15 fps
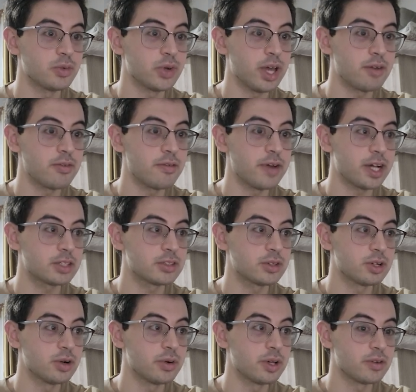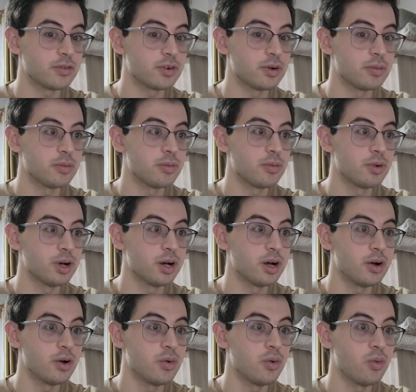We have a vector going from
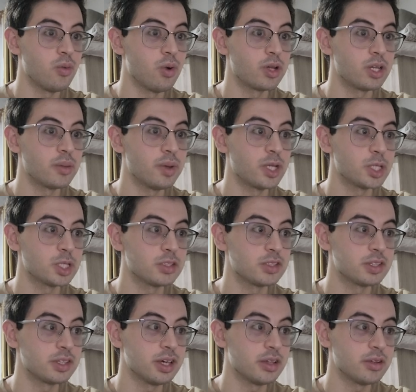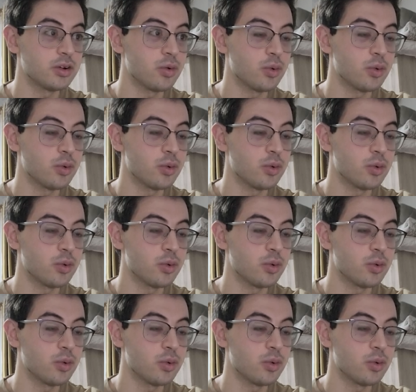one dimension to the other,